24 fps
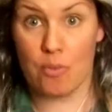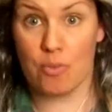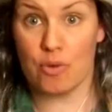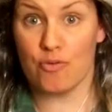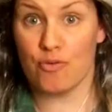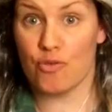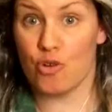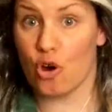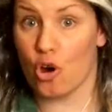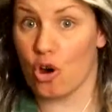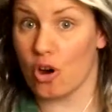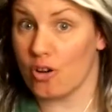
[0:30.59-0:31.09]

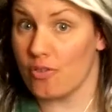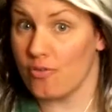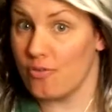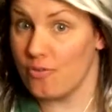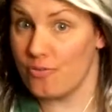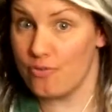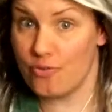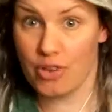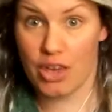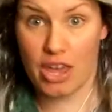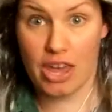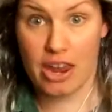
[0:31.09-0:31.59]
We've got a
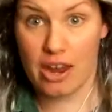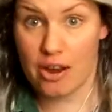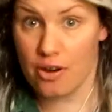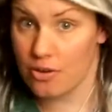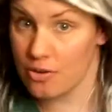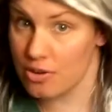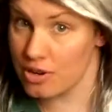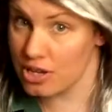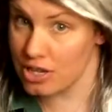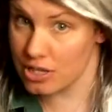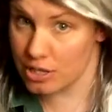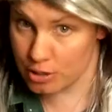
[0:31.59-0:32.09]

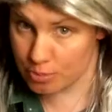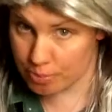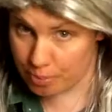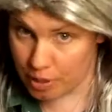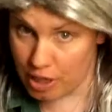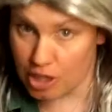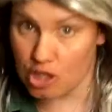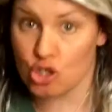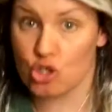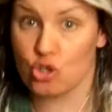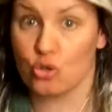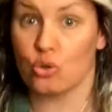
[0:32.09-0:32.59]
very
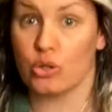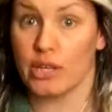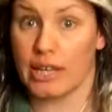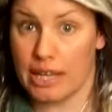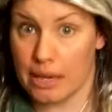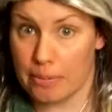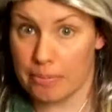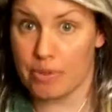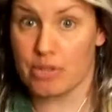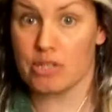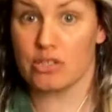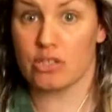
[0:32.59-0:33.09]
special
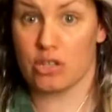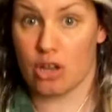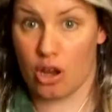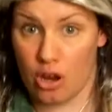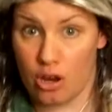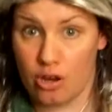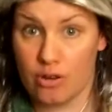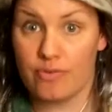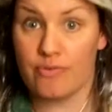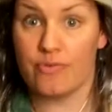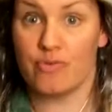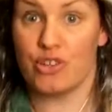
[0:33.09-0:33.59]

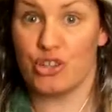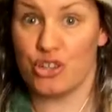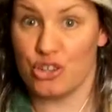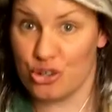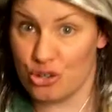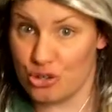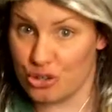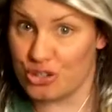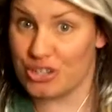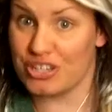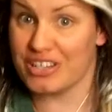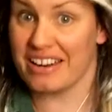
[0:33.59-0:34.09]
episode for
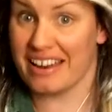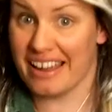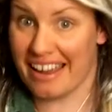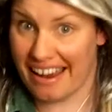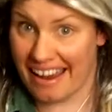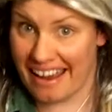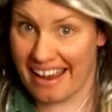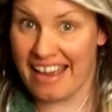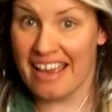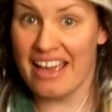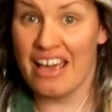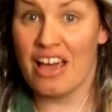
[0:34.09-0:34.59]
you
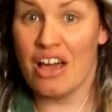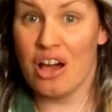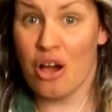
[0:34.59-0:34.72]
today.